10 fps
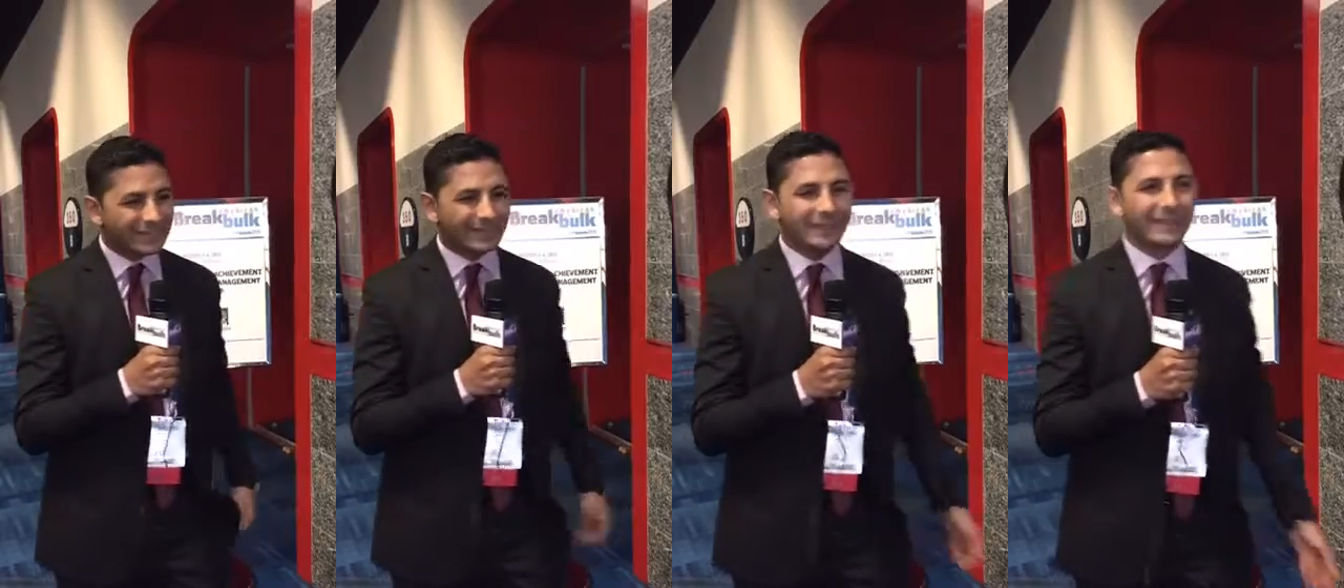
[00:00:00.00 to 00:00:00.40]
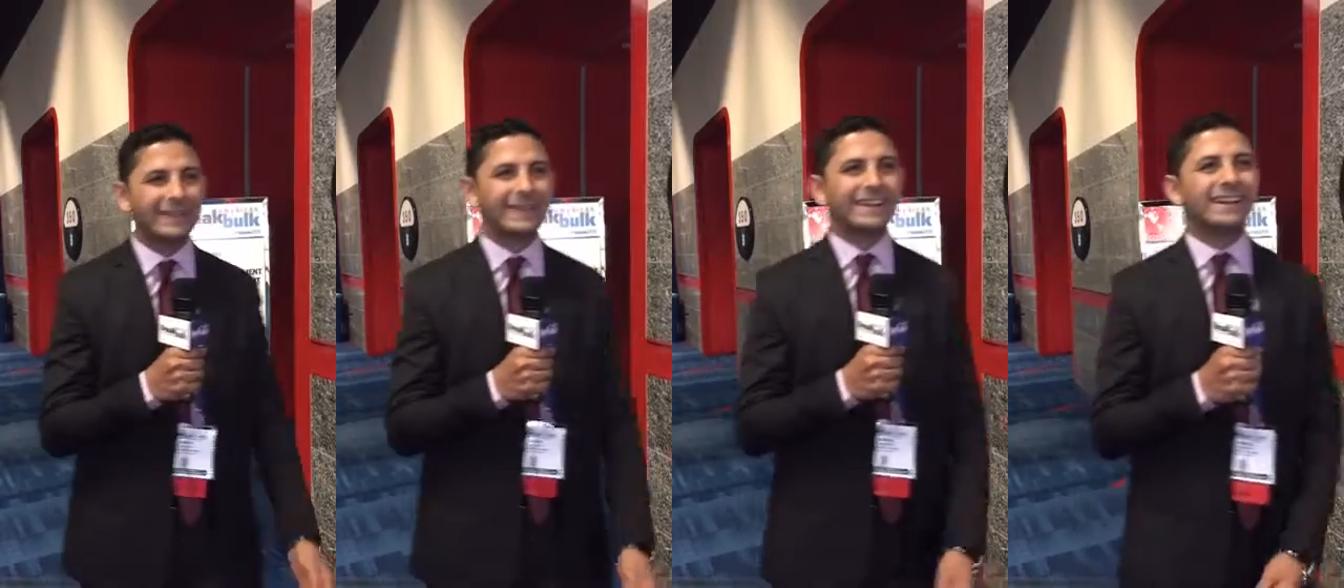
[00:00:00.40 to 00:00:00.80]
So
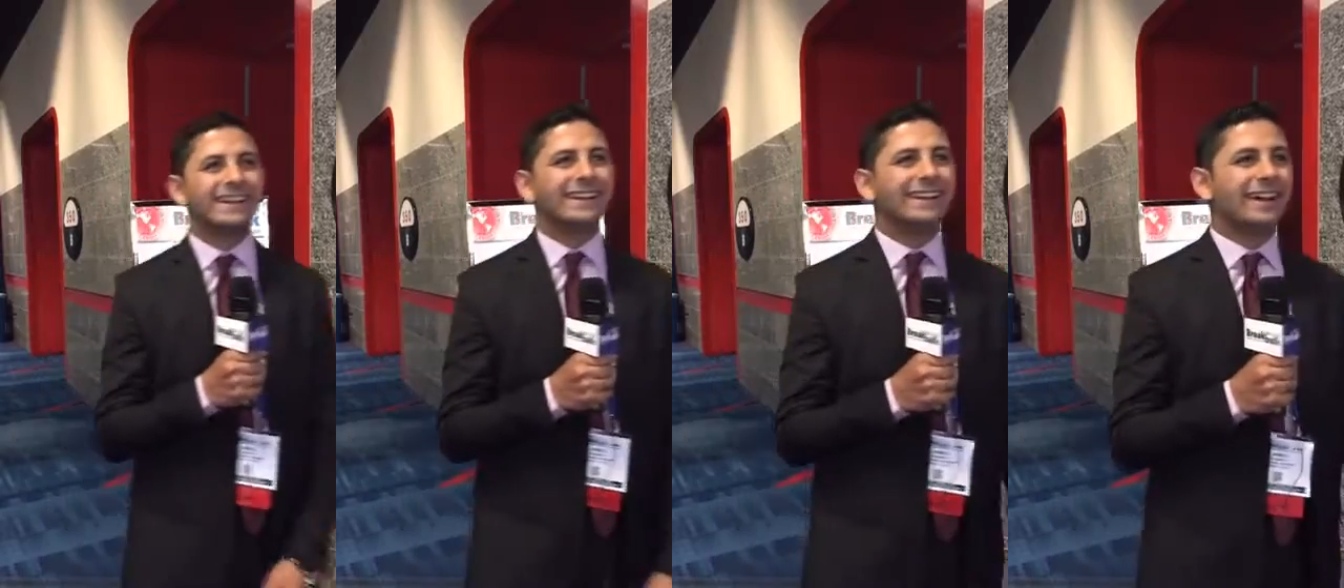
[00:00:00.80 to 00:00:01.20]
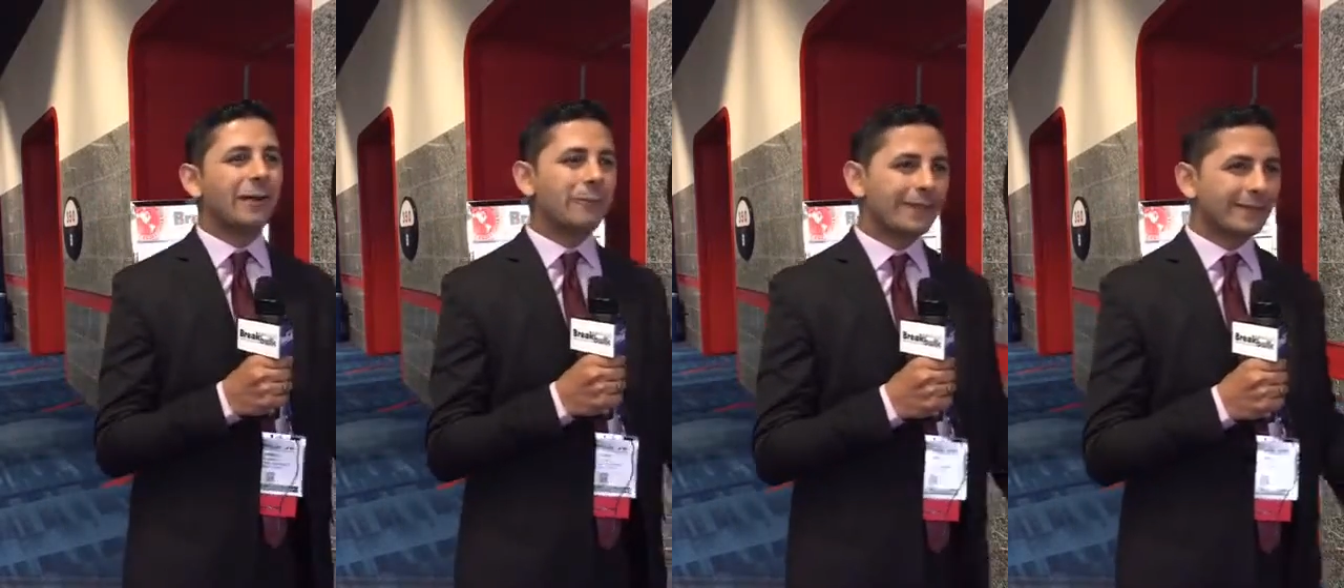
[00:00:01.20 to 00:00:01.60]

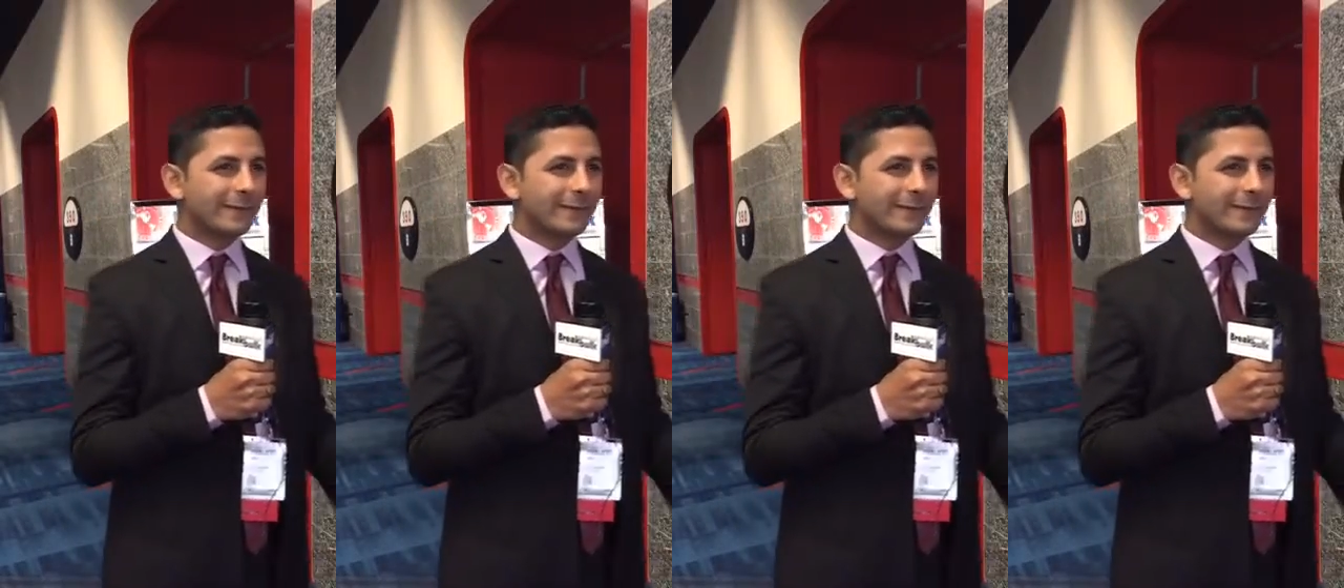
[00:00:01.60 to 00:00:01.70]
I'm waiting